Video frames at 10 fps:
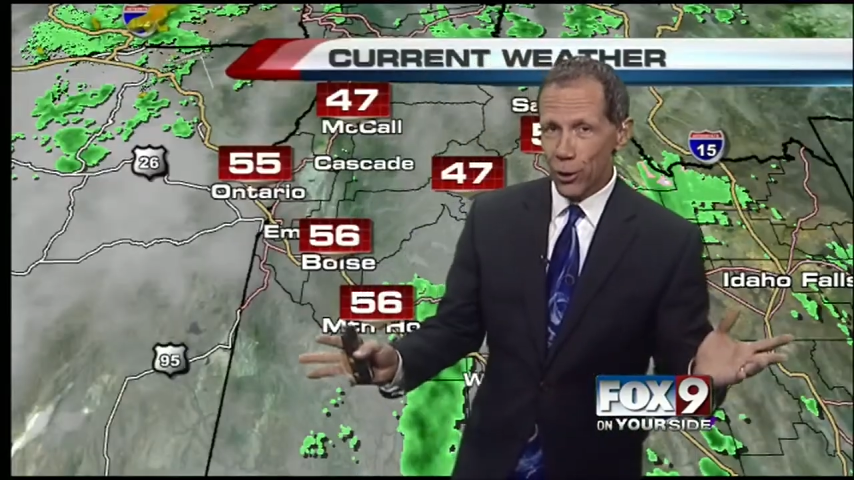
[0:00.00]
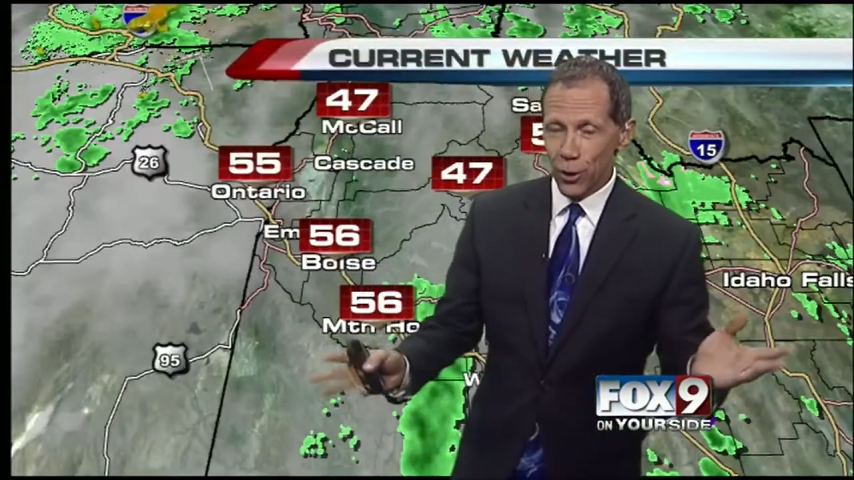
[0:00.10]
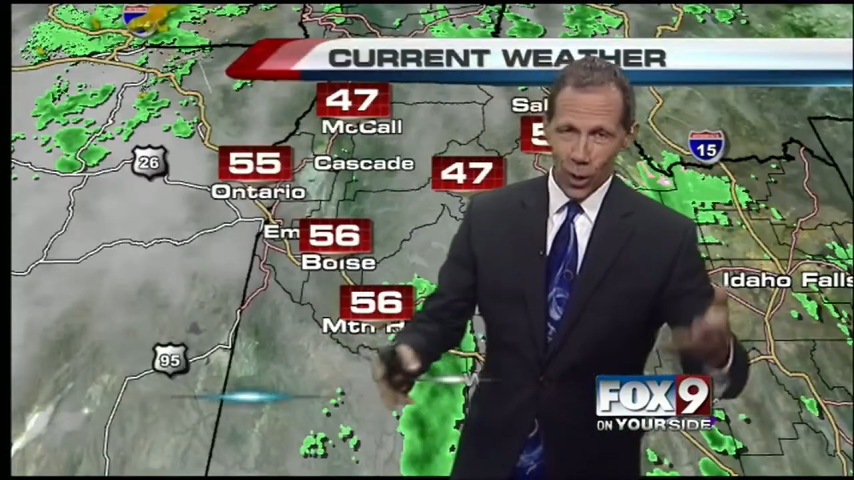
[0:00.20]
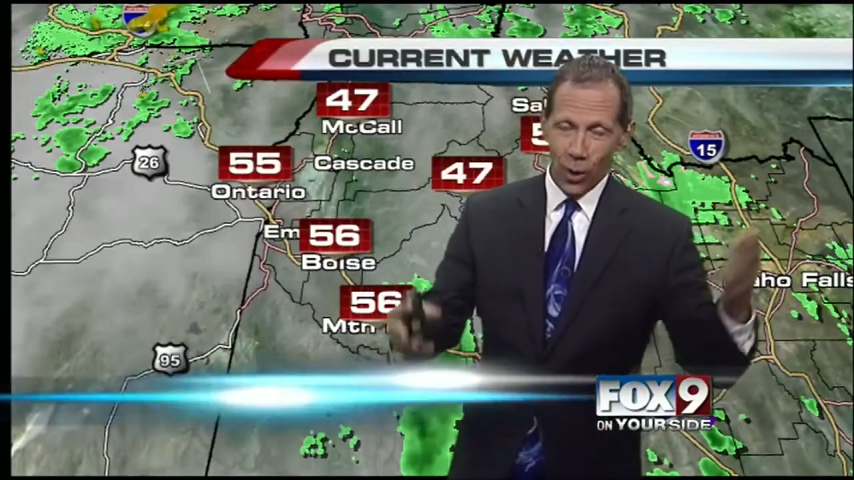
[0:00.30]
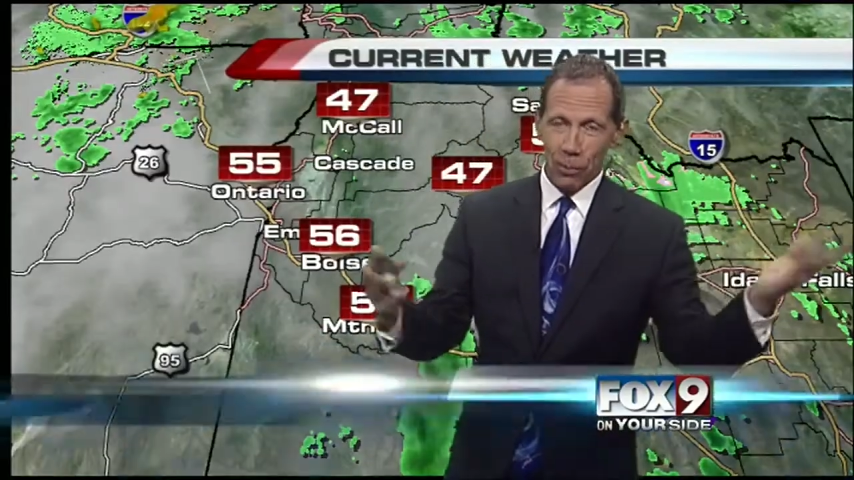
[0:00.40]

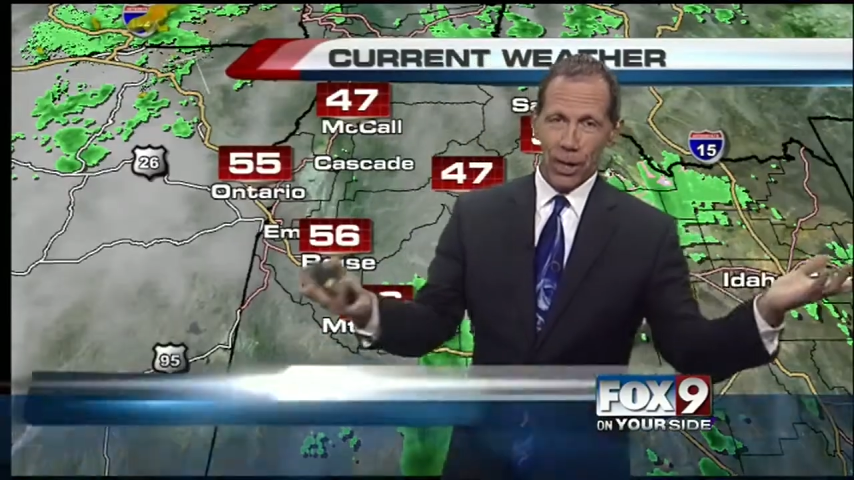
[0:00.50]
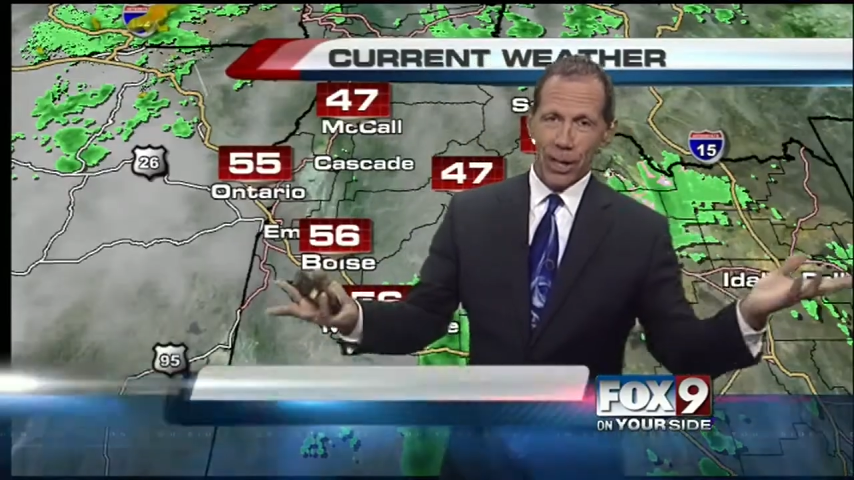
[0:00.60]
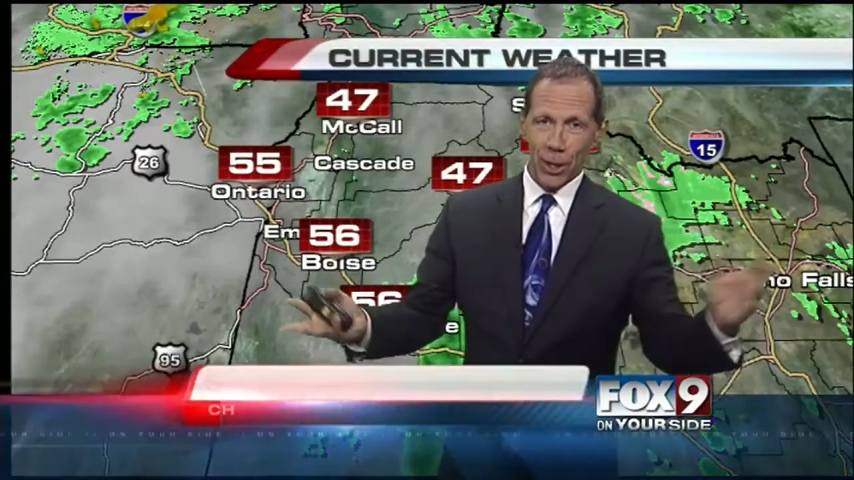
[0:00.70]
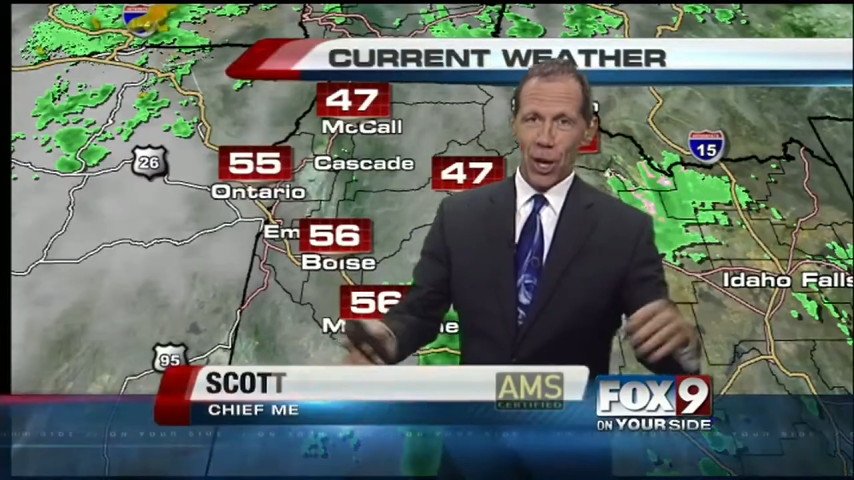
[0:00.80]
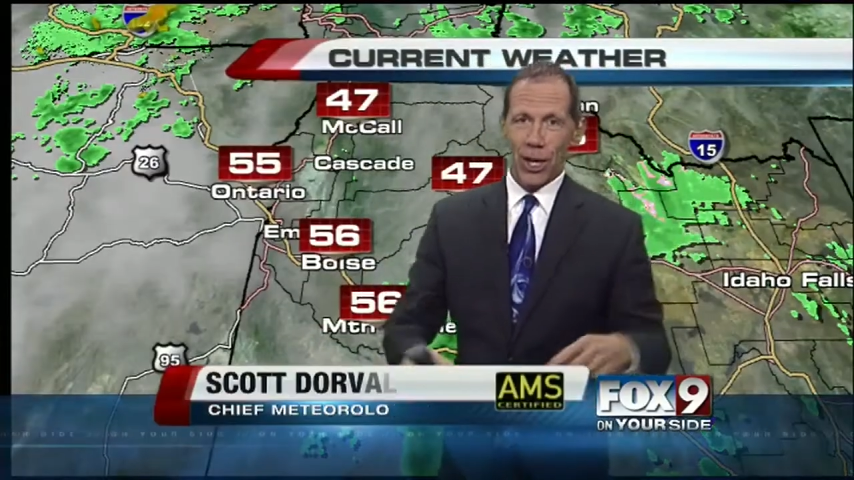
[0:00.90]
So I'm not going
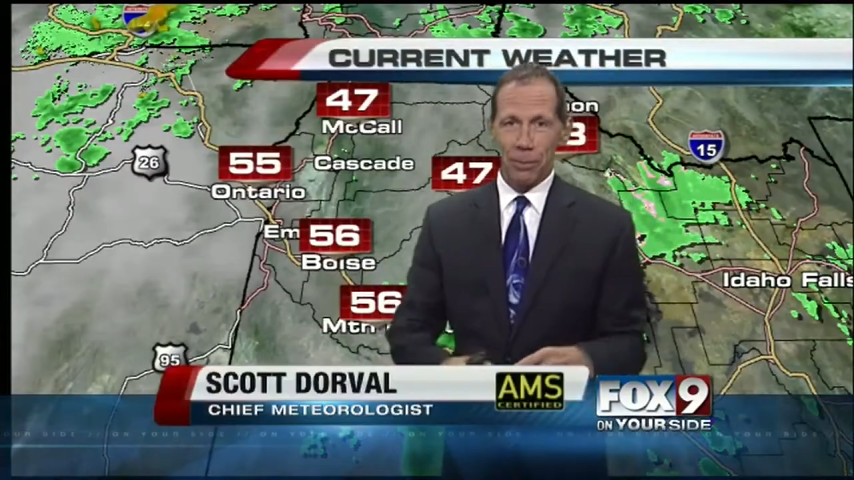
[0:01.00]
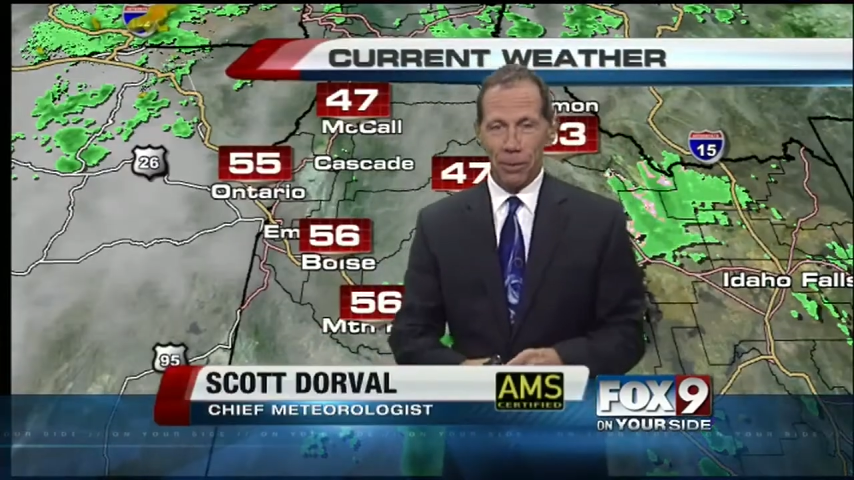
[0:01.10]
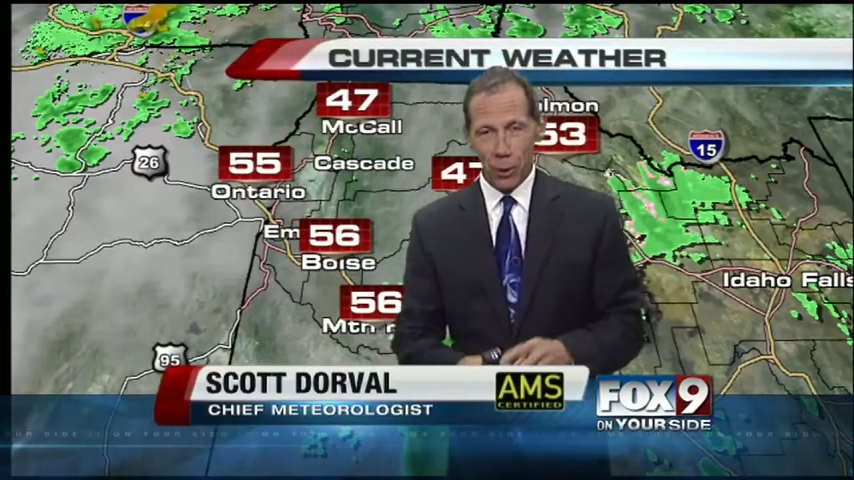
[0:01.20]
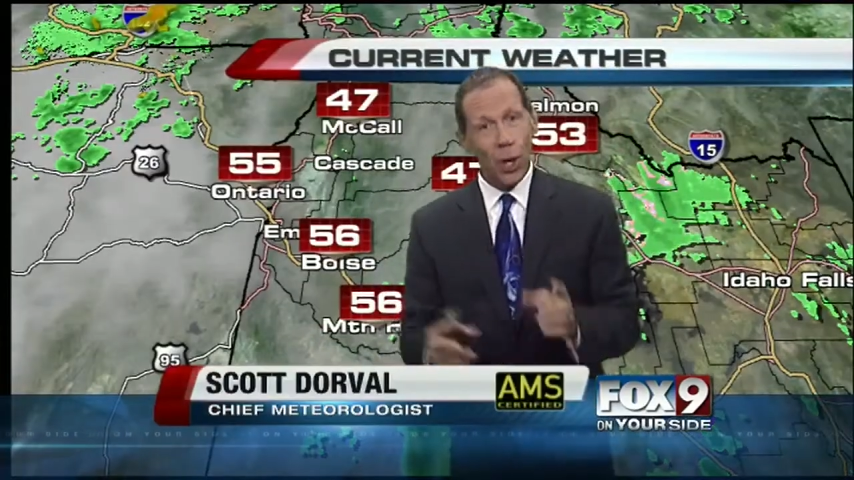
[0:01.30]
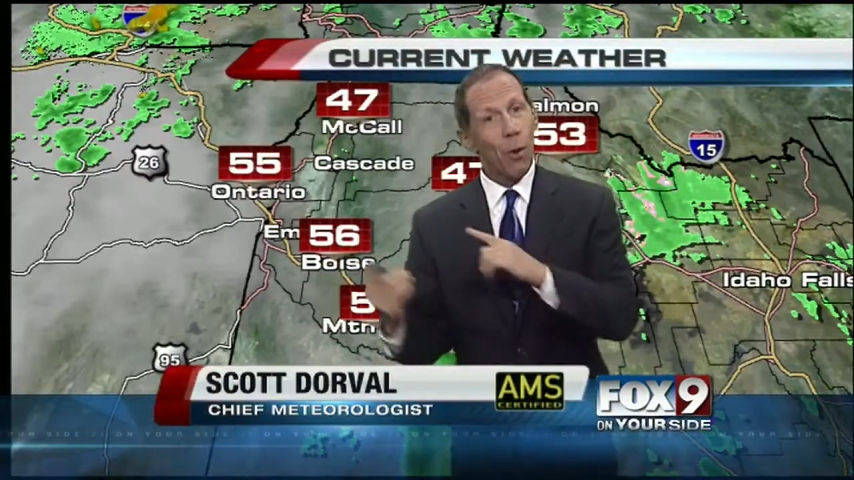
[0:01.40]
to talk
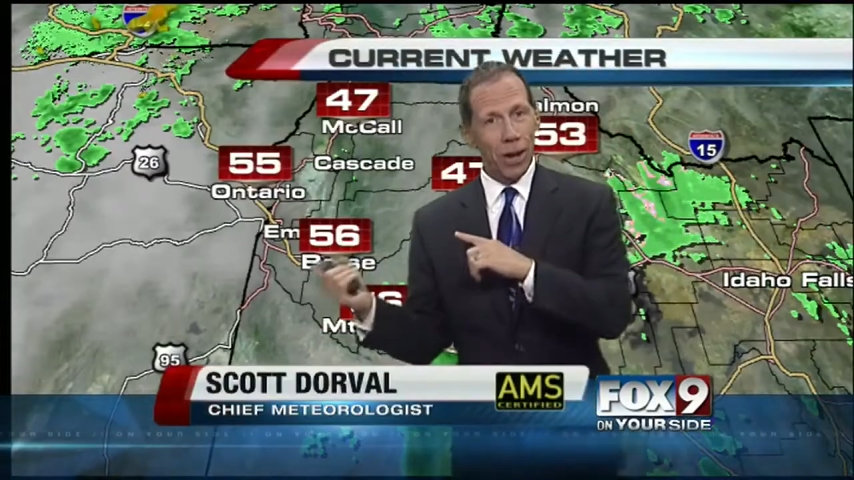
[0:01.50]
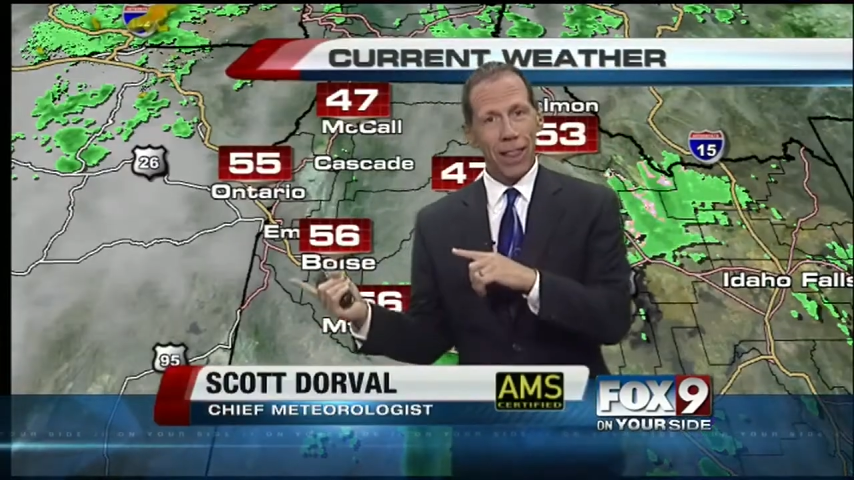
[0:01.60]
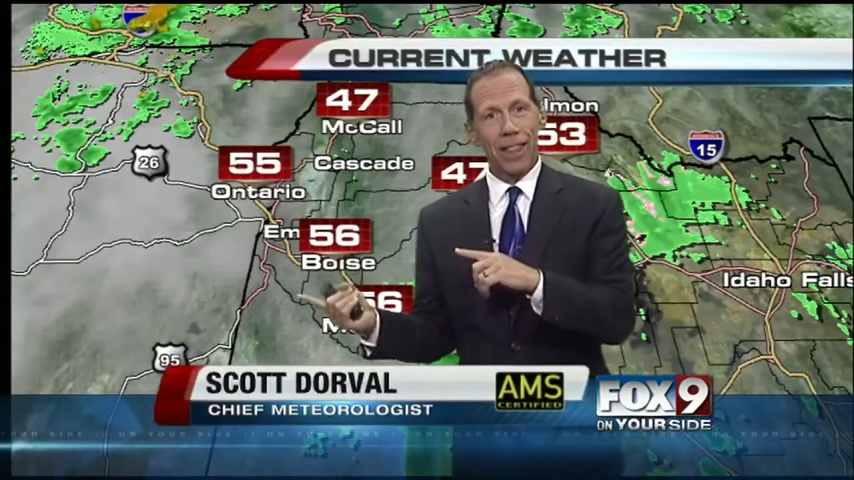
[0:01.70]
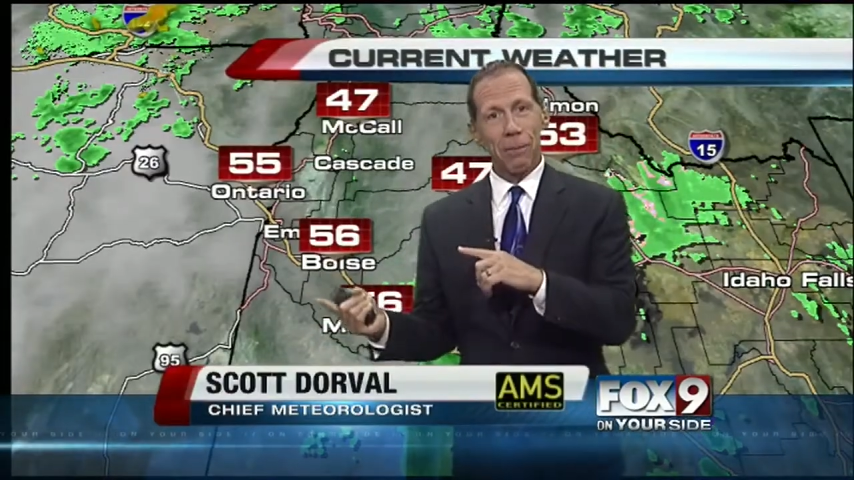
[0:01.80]
show anything,